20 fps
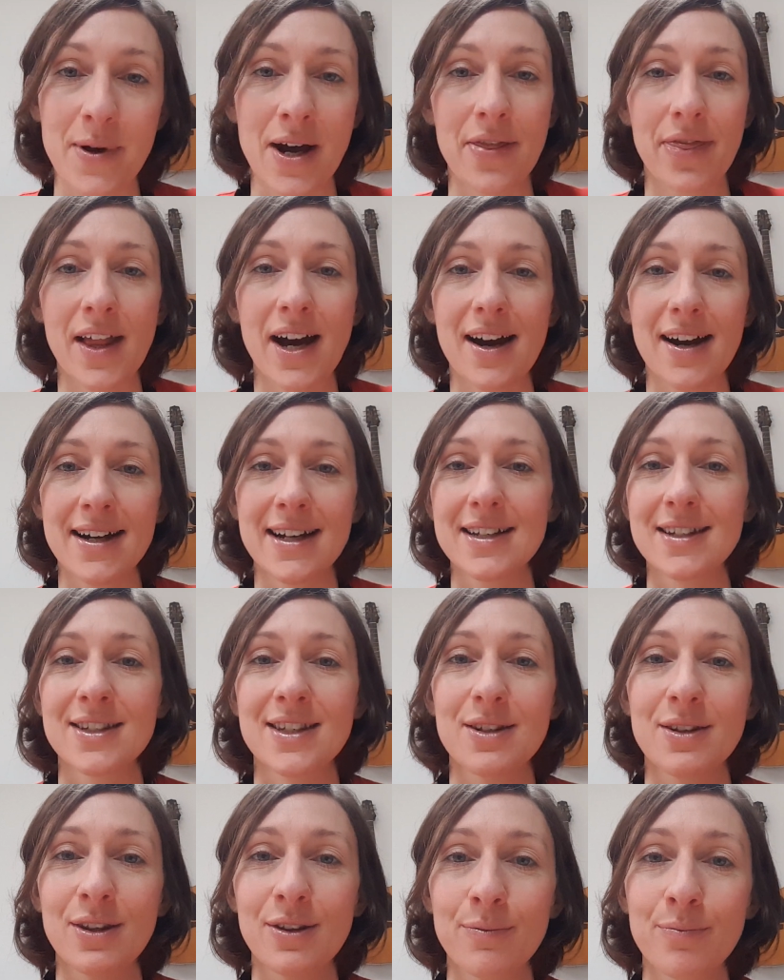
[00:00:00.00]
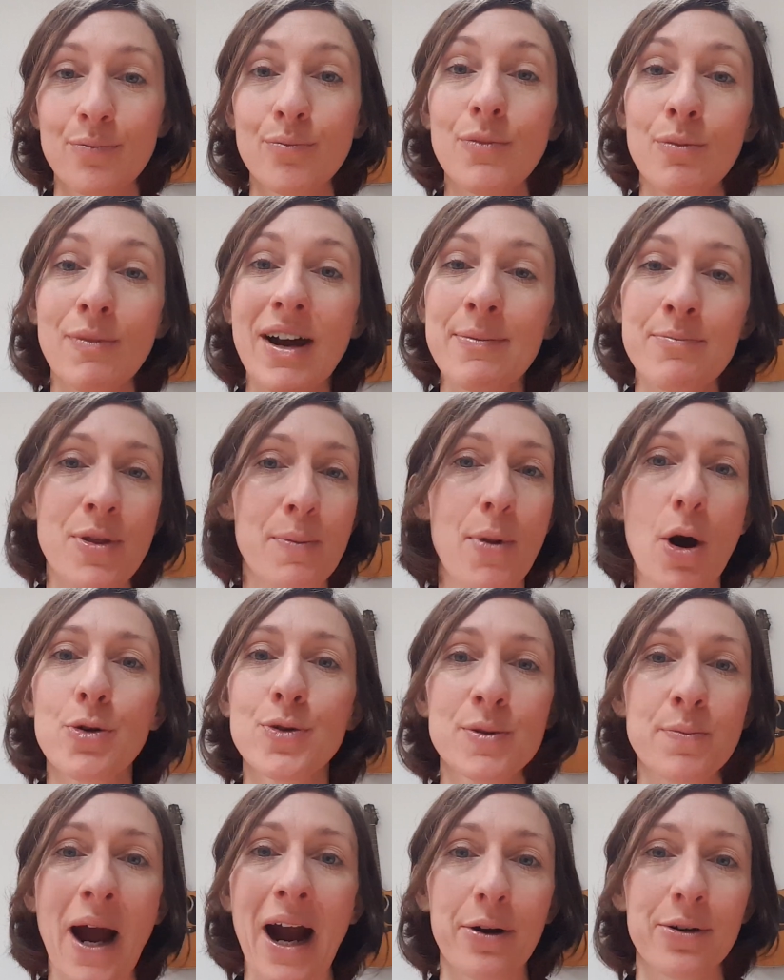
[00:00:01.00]
and that is the
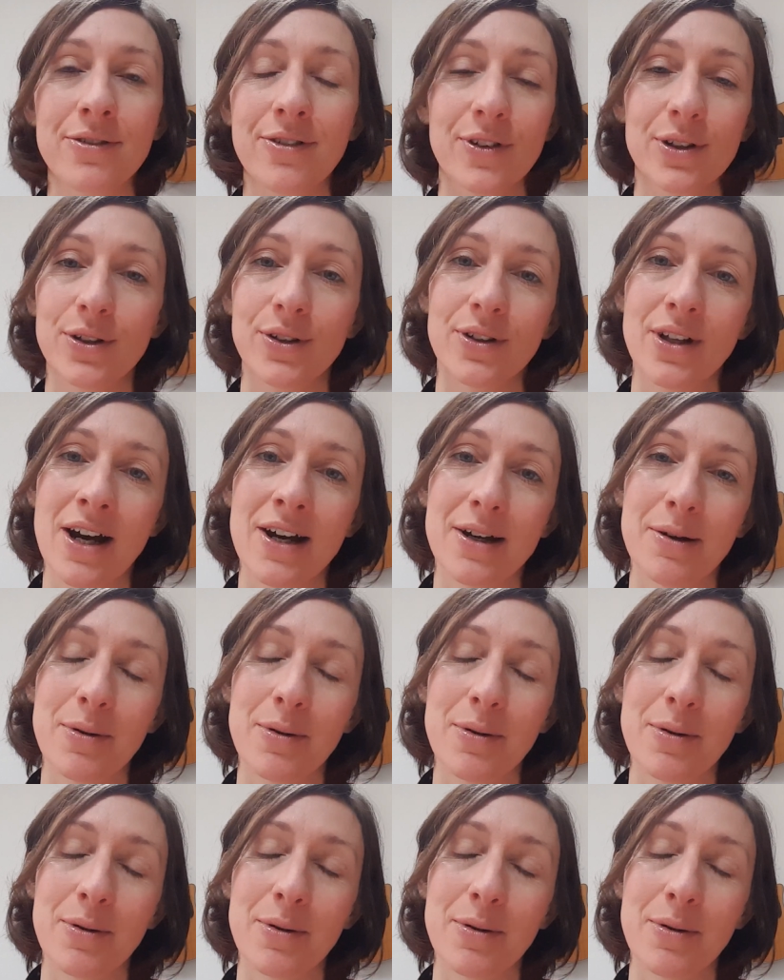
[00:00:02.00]
most powerful